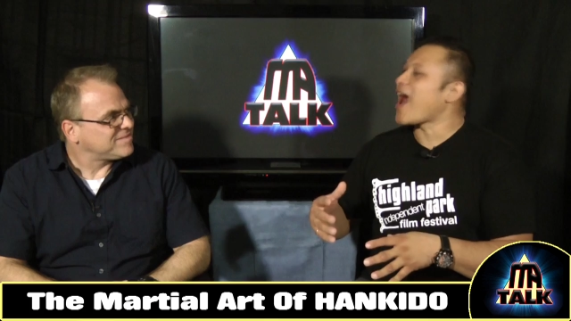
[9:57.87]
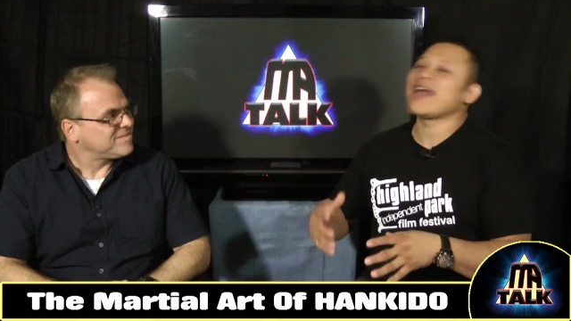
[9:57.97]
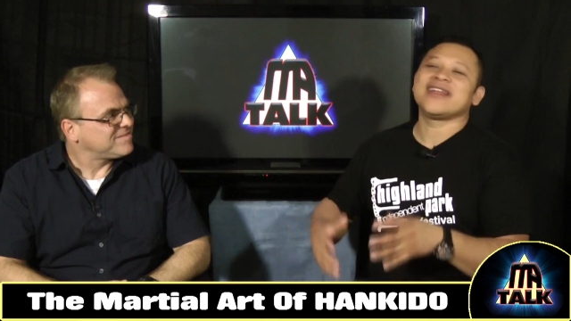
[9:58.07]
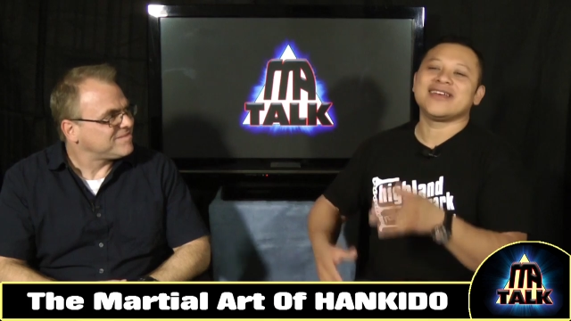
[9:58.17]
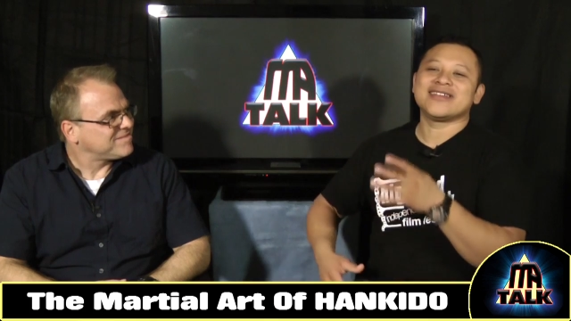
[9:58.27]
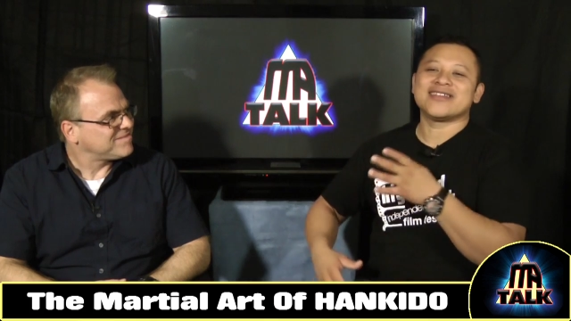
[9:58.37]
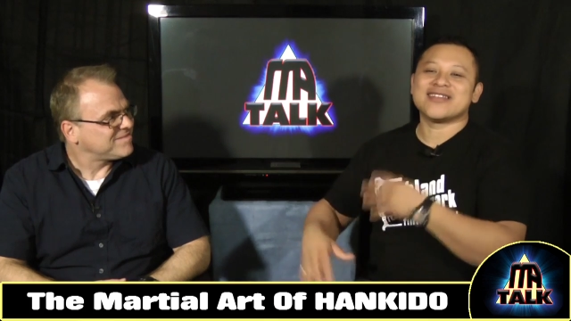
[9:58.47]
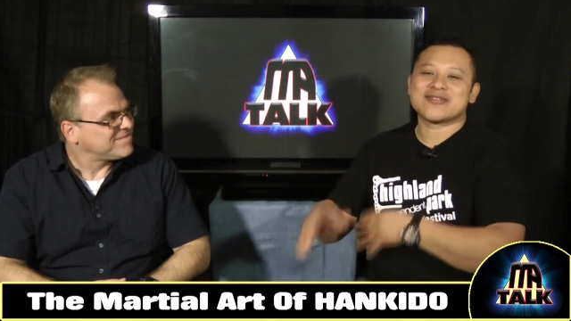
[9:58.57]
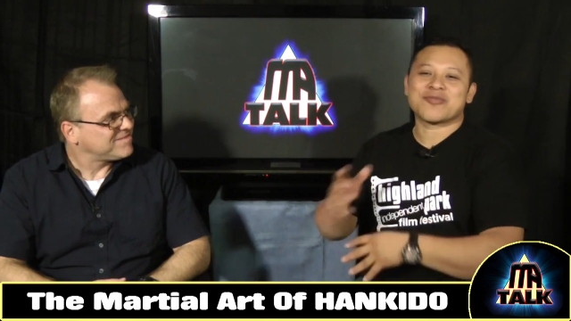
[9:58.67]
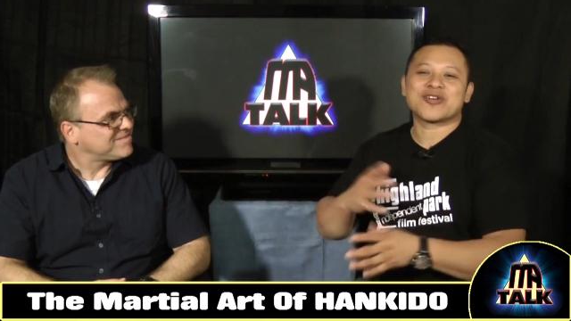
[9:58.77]
Speaker 1: hiding
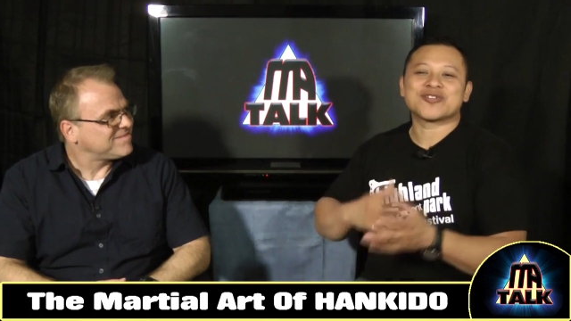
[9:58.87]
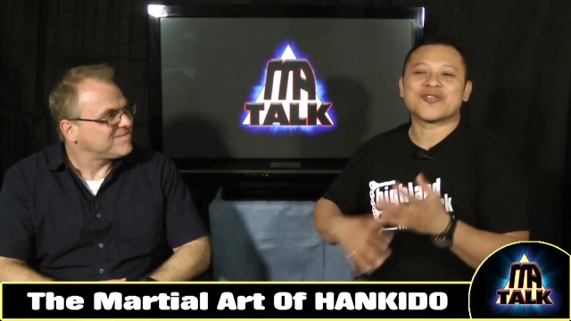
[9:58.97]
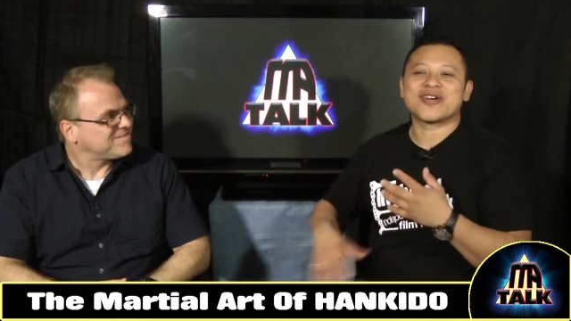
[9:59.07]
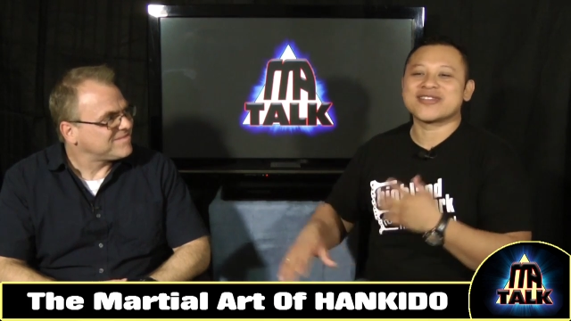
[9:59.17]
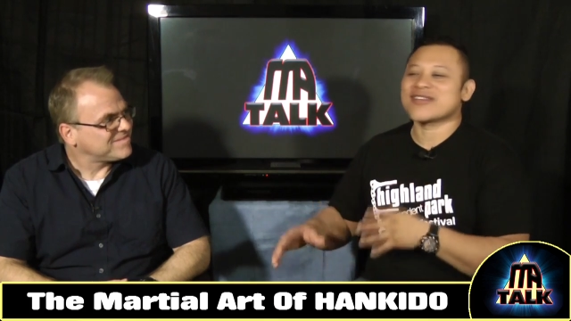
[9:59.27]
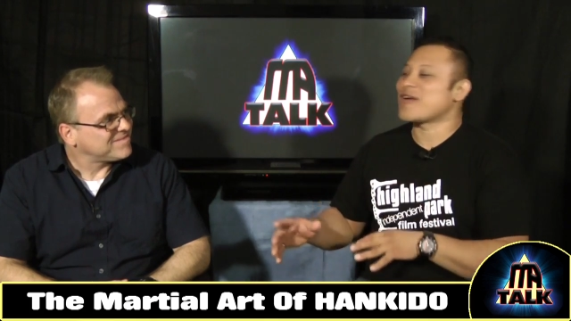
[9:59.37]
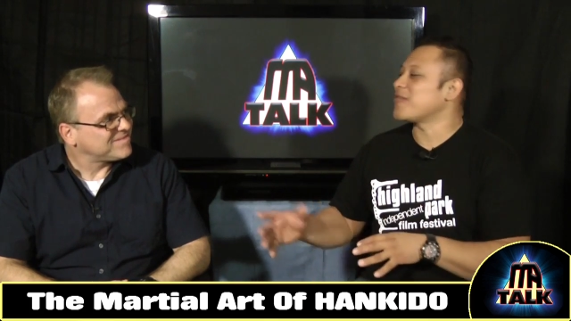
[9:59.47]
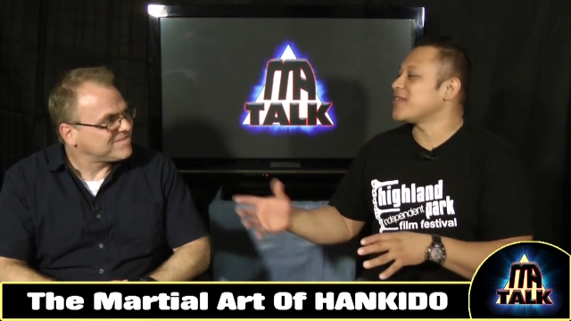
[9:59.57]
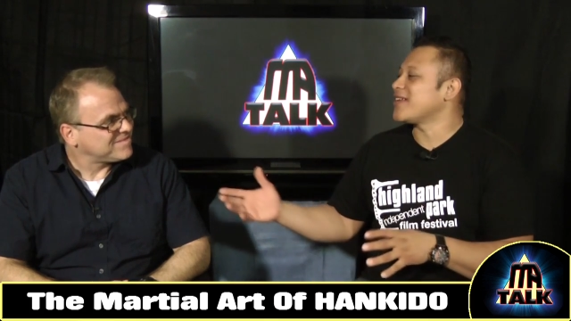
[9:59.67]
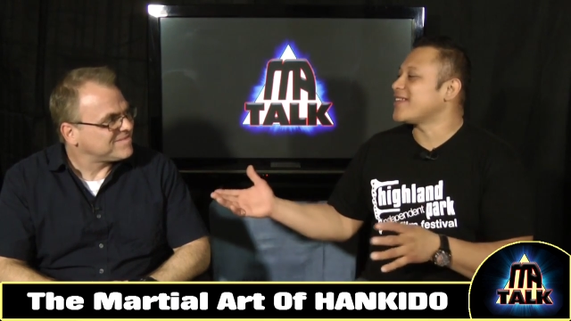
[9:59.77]
this martial arts style
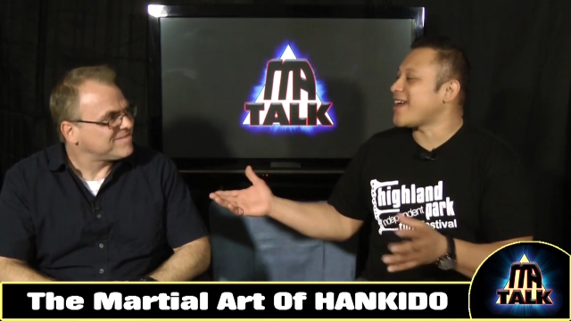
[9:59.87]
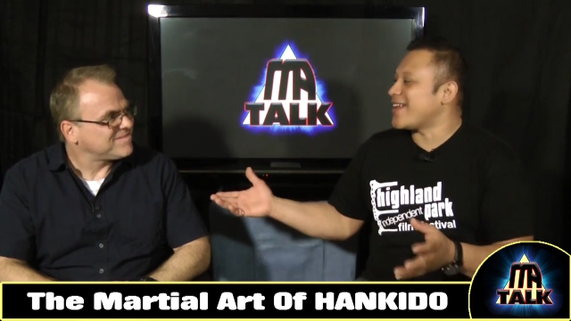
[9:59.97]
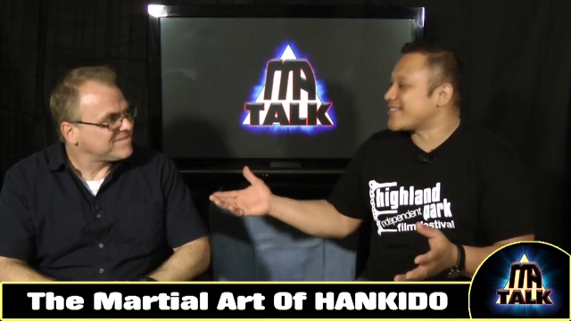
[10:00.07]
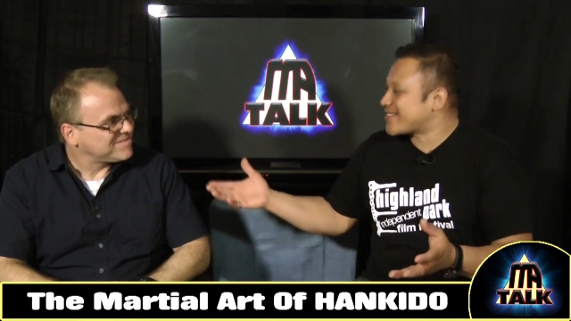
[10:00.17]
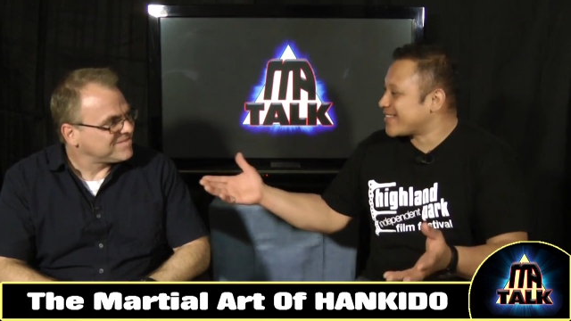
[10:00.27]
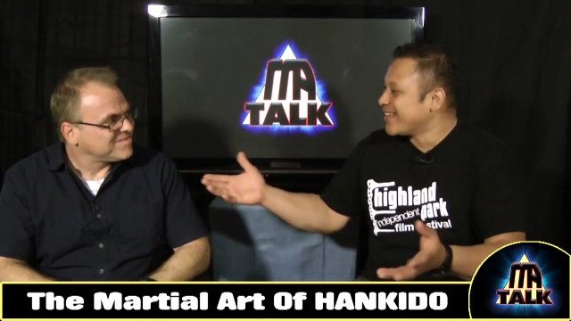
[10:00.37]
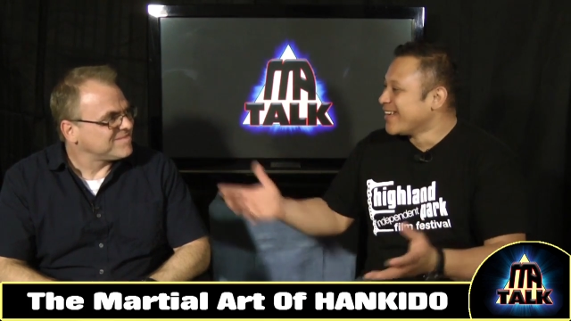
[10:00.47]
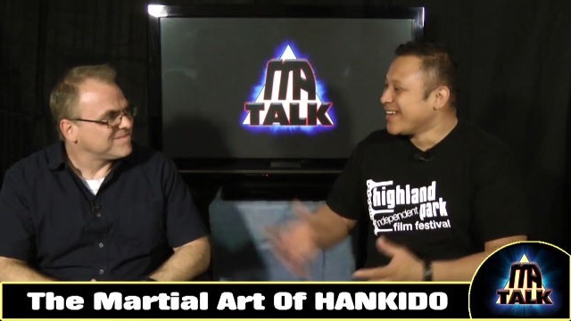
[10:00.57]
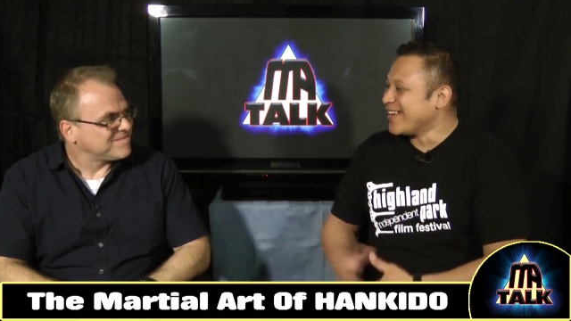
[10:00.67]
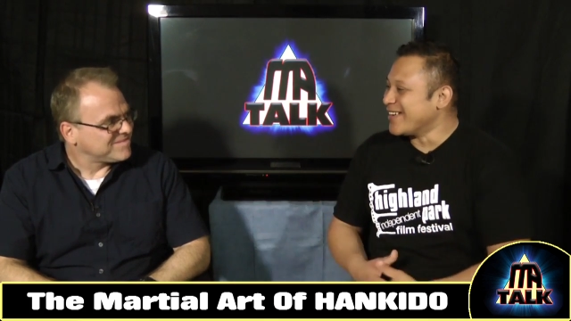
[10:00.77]
within a dance.
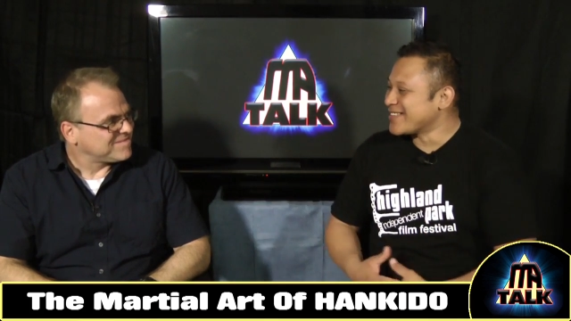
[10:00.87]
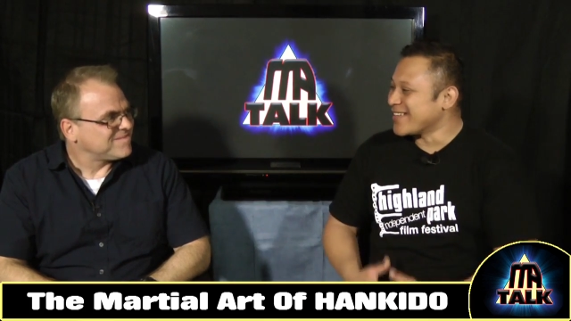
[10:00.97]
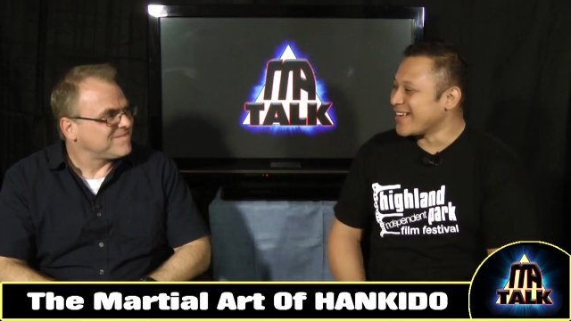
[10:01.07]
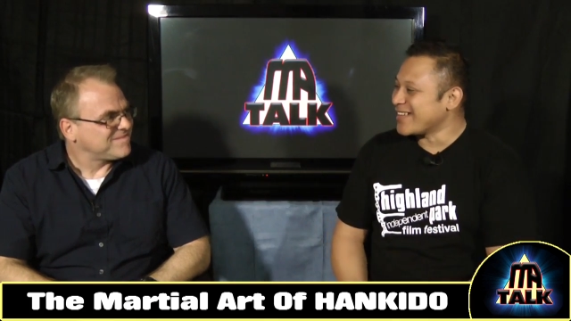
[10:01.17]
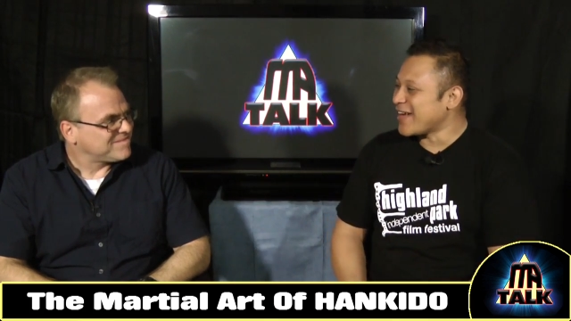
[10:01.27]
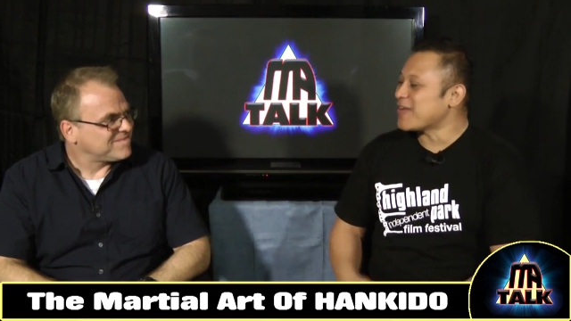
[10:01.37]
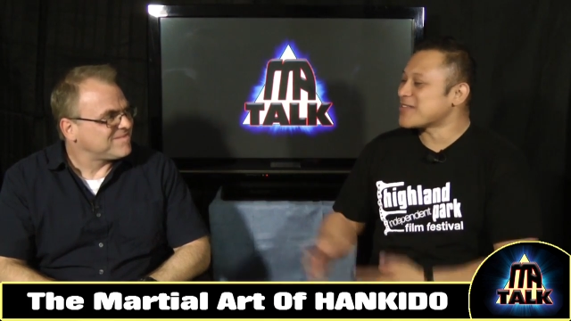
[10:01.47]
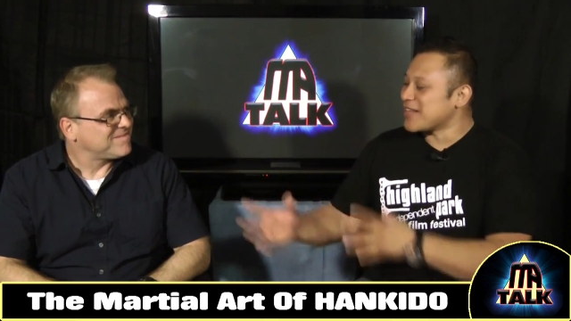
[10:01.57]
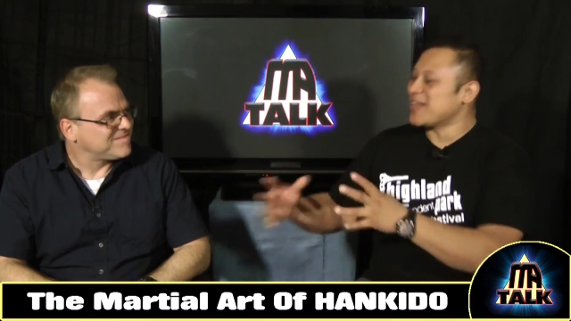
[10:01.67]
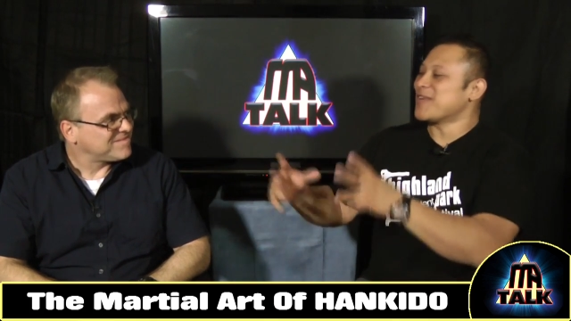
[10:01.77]
You know, so that
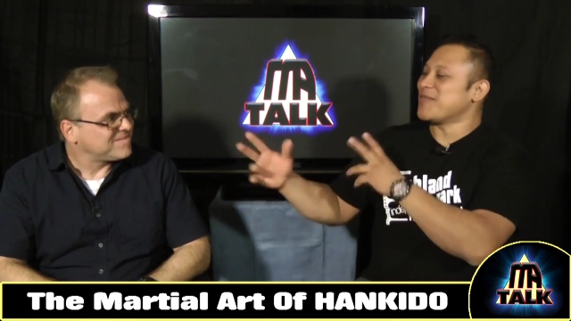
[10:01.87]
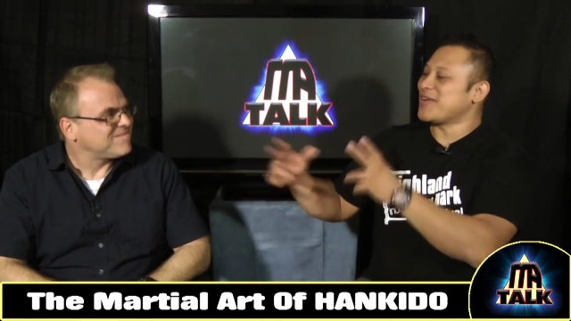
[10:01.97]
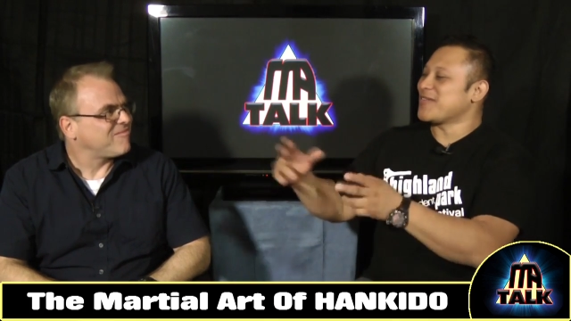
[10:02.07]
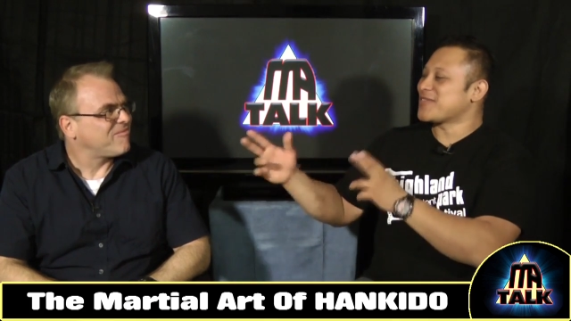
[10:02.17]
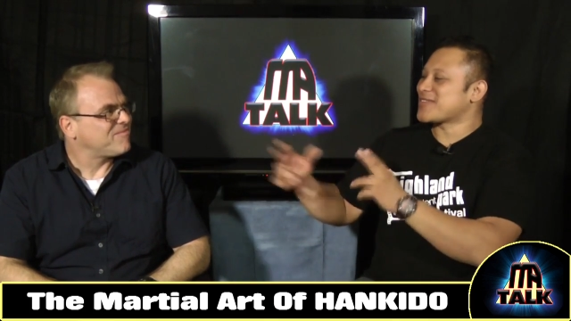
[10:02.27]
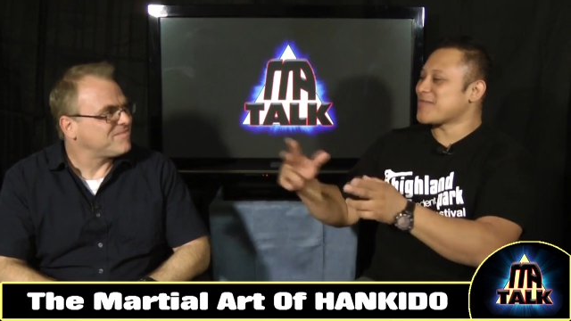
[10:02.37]
was a little bit of